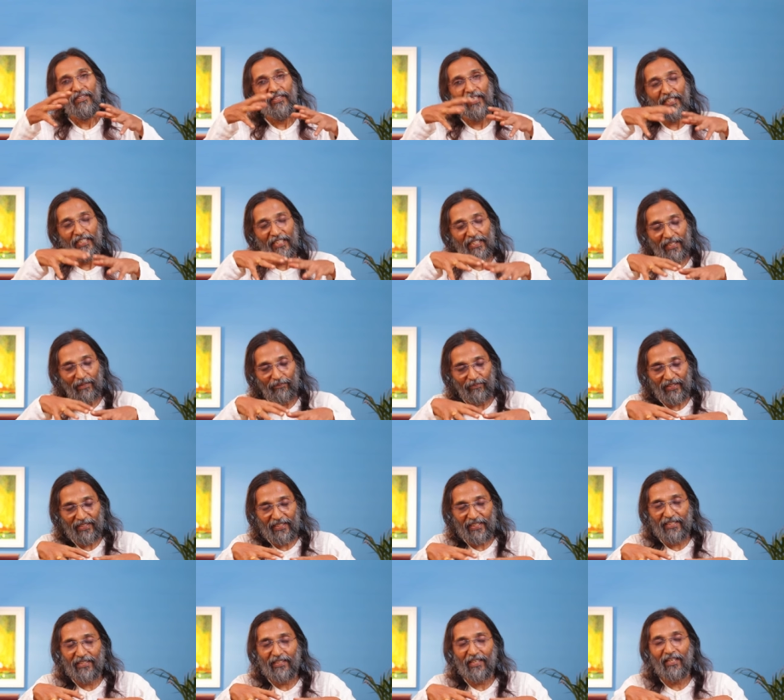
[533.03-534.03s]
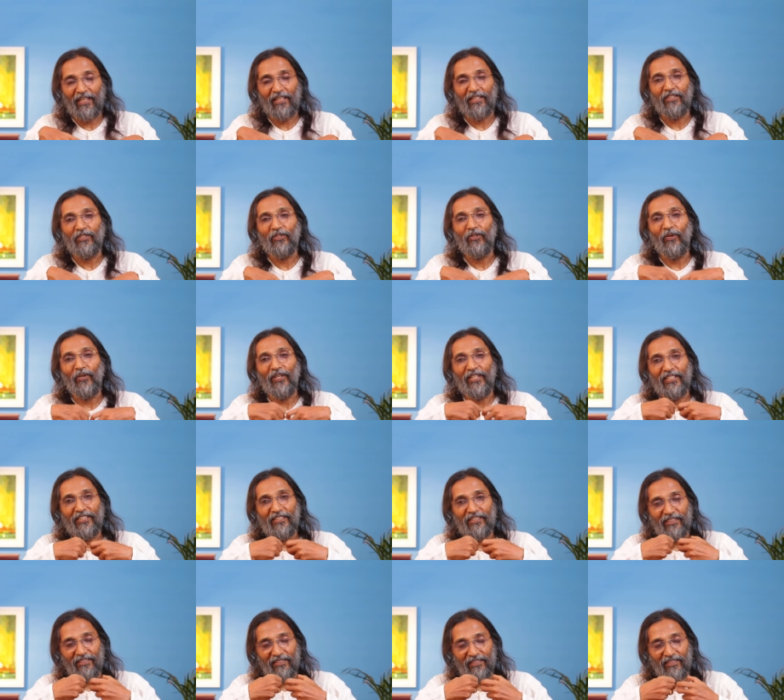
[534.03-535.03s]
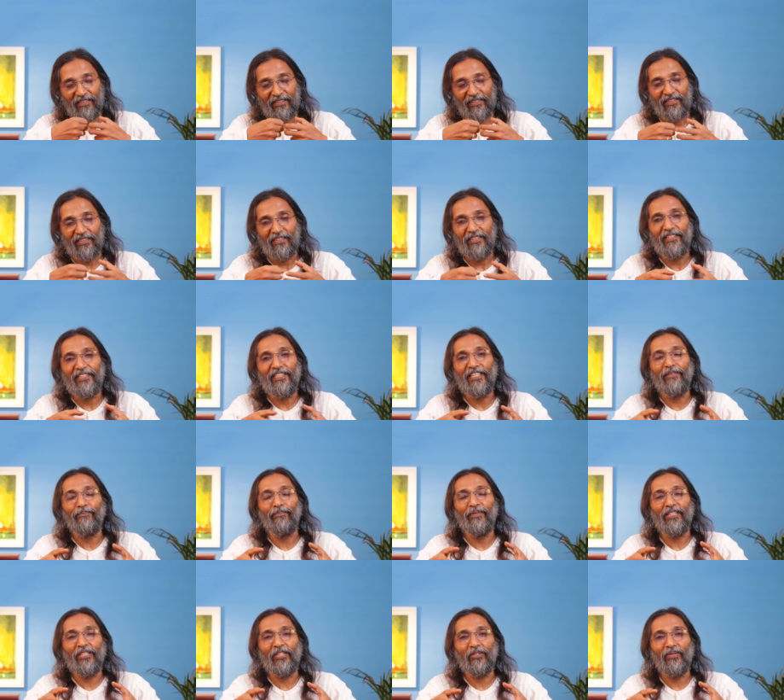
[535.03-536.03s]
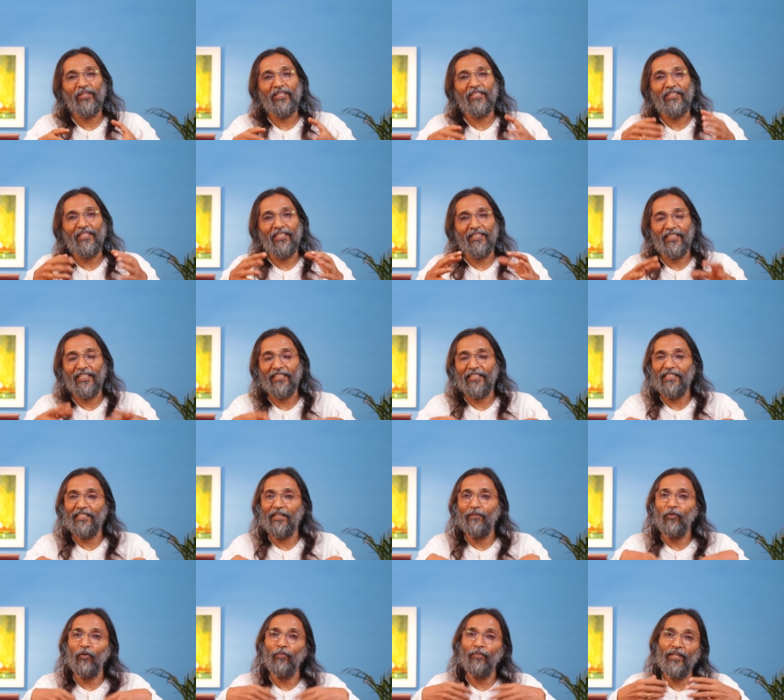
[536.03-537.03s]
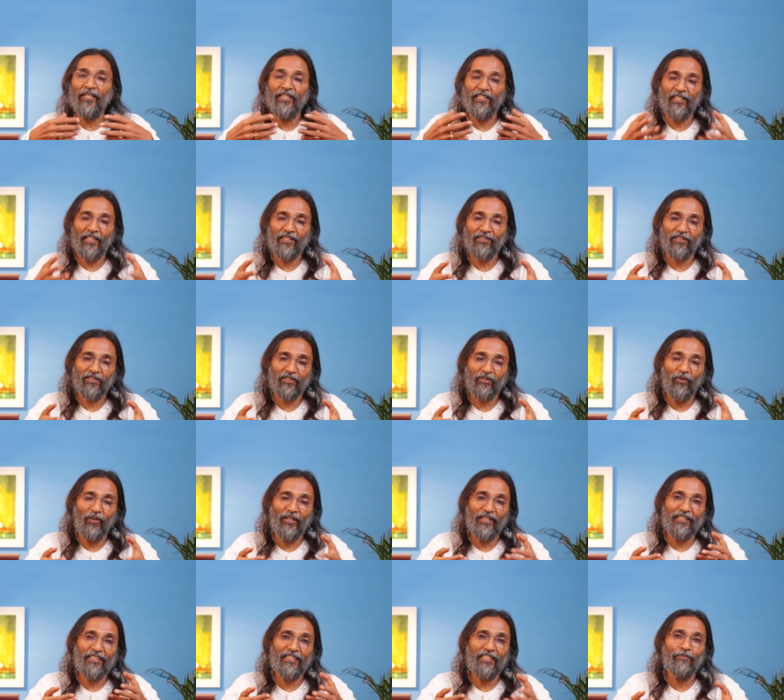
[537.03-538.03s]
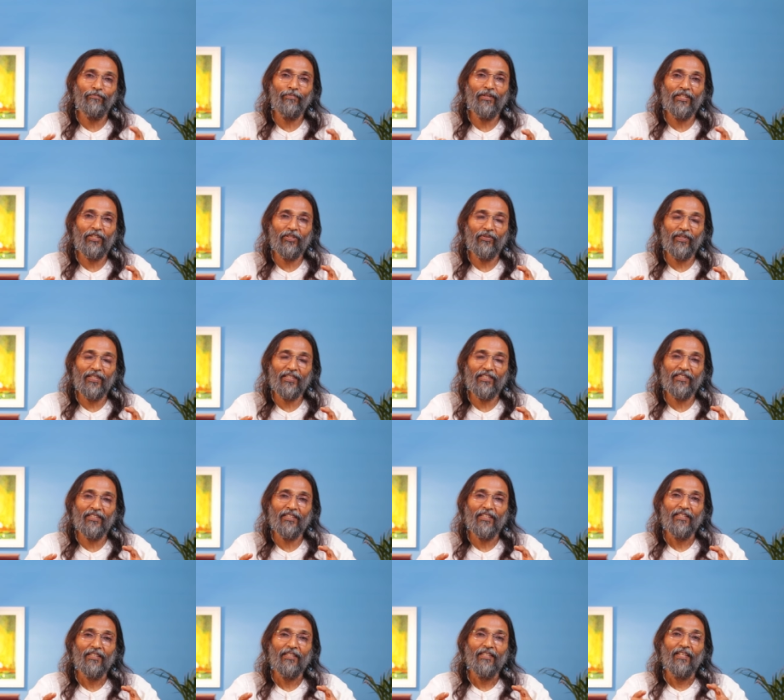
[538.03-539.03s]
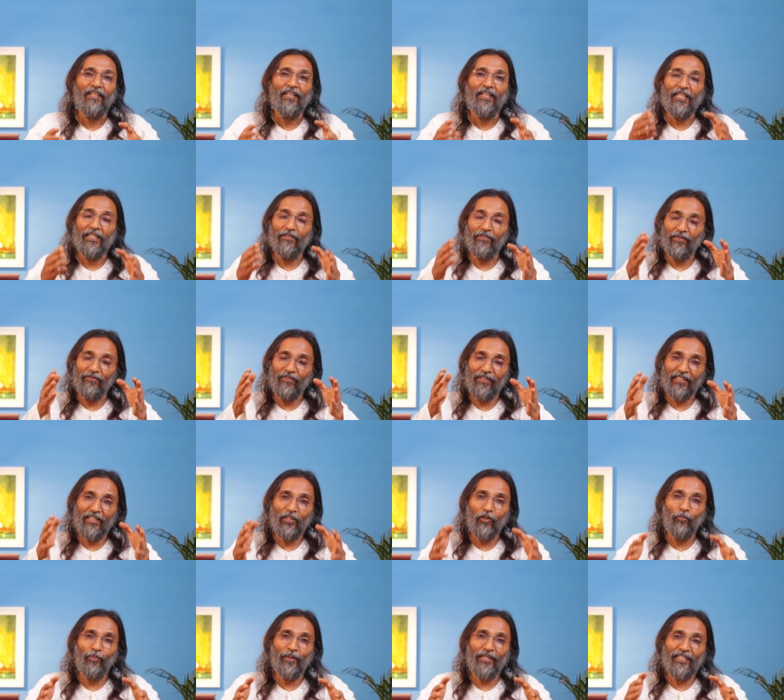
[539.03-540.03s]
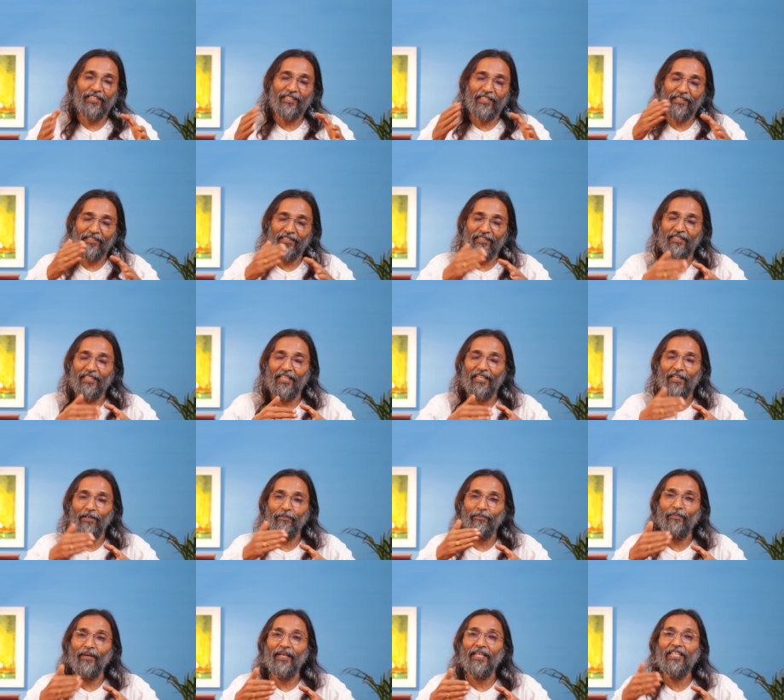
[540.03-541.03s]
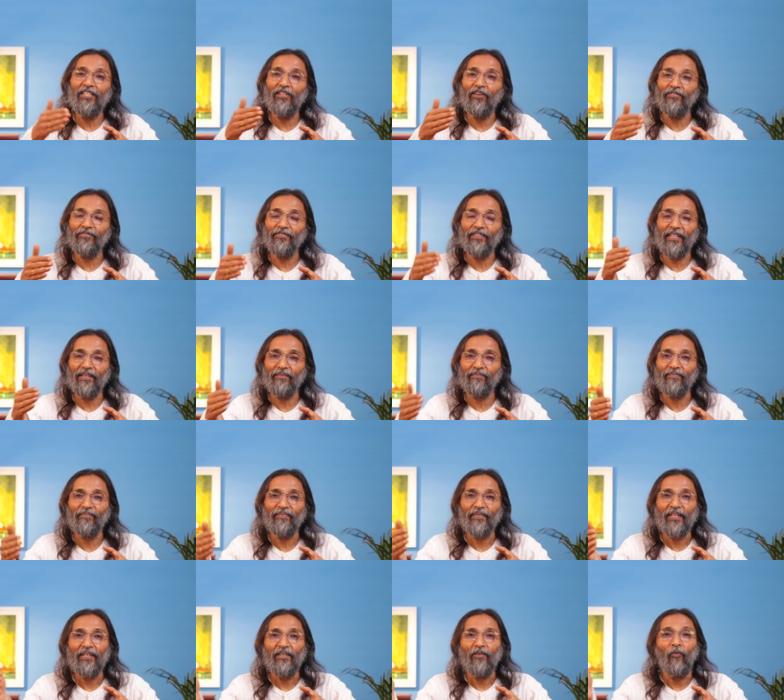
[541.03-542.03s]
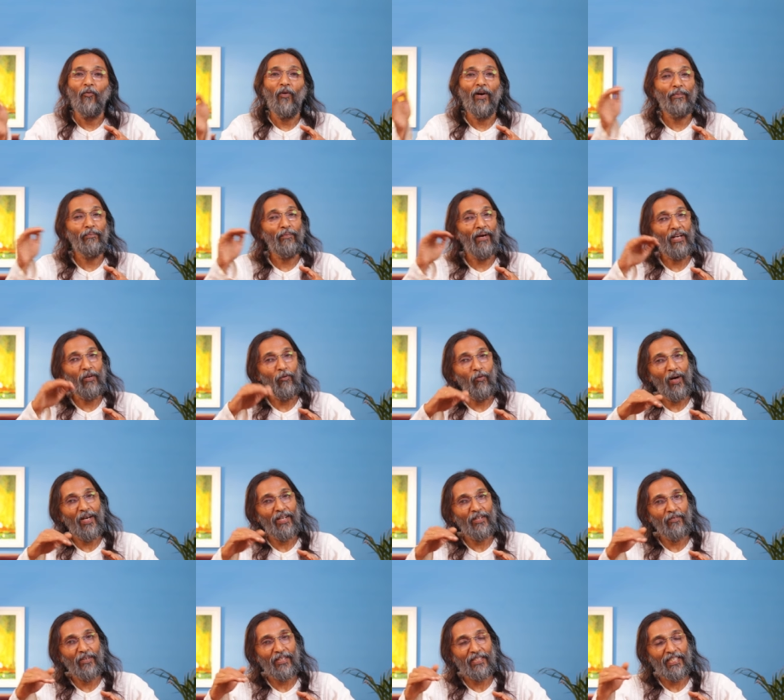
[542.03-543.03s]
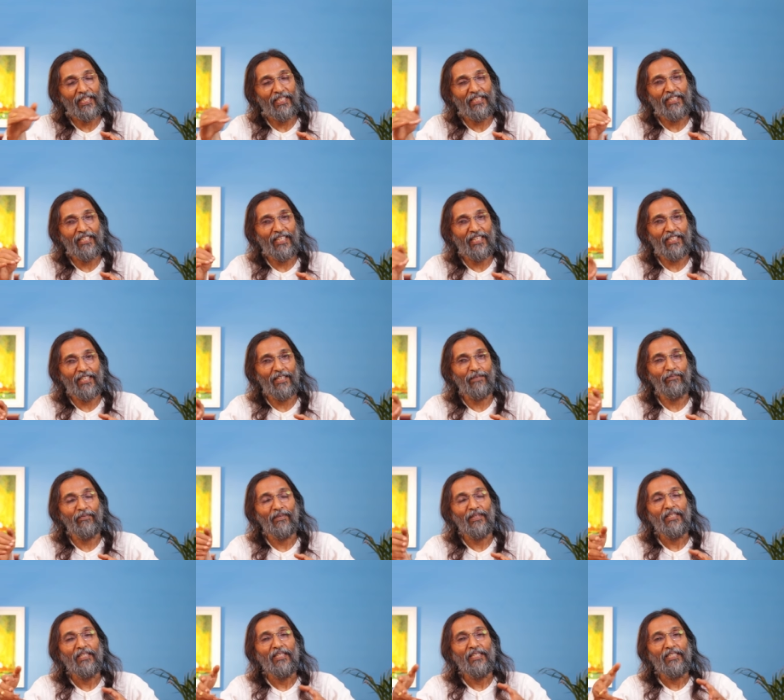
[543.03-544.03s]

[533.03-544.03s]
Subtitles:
taking up the Gita, going deep into it, then taking up Upanishads, going deep into it. Even within Upanishads, there are many of them. One by one can take up